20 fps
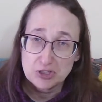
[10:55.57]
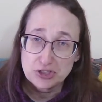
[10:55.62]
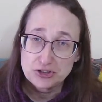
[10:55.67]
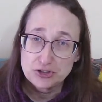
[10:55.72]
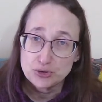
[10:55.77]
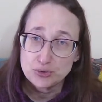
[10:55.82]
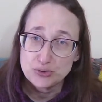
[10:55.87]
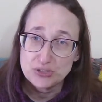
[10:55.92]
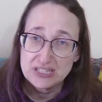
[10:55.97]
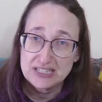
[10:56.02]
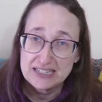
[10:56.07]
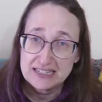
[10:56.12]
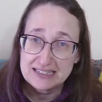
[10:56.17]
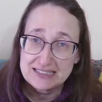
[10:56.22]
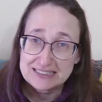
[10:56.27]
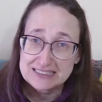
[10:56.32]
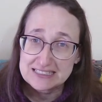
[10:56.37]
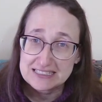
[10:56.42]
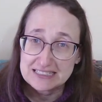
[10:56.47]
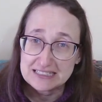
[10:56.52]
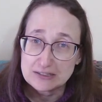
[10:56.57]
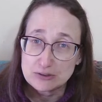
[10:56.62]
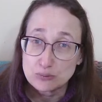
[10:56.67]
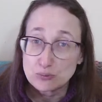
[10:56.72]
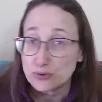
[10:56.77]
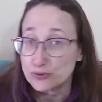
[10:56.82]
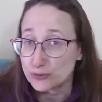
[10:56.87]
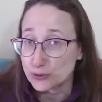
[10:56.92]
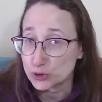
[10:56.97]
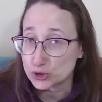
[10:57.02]
You knit it in
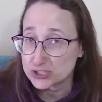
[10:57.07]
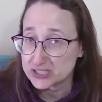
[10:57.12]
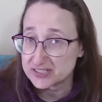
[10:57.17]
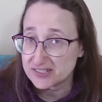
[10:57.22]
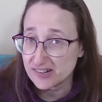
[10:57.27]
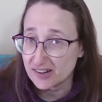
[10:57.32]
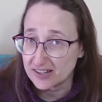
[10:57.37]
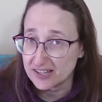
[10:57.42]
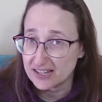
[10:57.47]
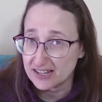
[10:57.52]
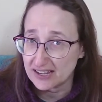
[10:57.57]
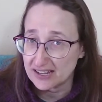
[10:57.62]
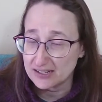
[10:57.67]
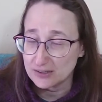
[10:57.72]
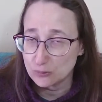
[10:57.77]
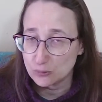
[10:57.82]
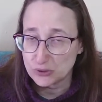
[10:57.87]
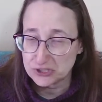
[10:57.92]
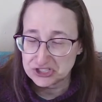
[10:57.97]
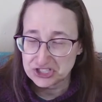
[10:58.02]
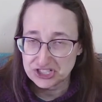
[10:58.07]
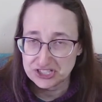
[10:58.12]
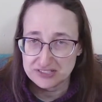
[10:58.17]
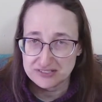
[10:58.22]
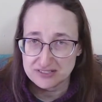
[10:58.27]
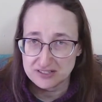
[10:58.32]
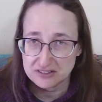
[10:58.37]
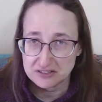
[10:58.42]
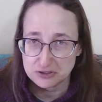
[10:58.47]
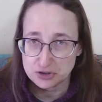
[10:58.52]
reverse stockinette, which
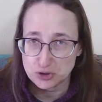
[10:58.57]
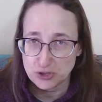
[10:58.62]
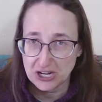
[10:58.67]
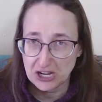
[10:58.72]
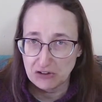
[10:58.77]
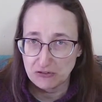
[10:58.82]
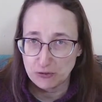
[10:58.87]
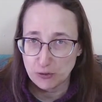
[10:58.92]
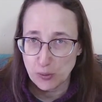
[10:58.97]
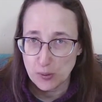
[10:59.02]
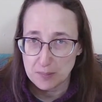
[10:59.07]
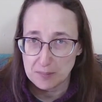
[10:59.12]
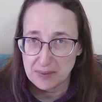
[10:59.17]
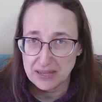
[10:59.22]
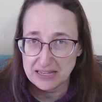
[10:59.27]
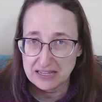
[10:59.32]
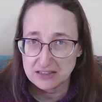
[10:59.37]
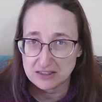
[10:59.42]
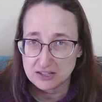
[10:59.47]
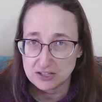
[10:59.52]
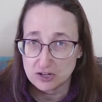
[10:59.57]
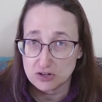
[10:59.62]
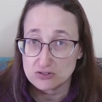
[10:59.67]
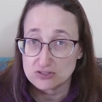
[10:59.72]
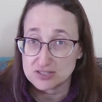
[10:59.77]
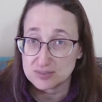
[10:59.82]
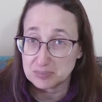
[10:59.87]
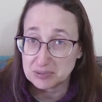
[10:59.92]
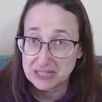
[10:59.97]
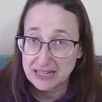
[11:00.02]
is the trick for making the
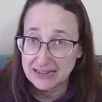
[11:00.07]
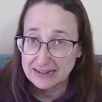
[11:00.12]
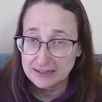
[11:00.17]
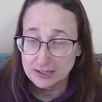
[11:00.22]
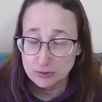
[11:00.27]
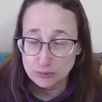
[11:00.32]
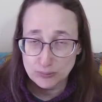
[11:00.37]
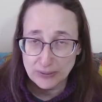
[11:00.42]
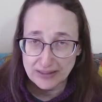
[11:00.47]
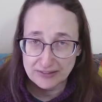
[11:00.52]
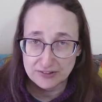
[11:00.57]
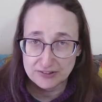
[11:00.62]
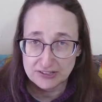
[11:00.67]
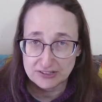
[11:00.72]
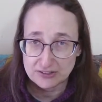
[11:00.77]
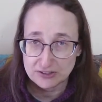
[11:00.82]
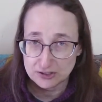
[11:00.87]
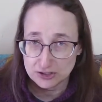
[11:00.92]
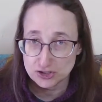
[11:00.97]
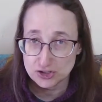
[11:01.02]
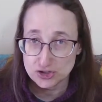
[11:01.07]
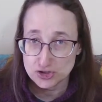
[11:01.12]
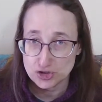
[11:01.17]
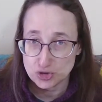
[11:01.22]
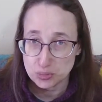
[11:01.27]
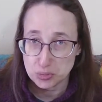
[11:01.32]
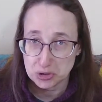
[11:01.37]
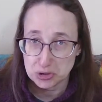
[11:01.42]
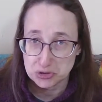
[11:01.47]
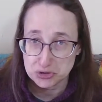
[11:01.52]
yarns blend rather than look super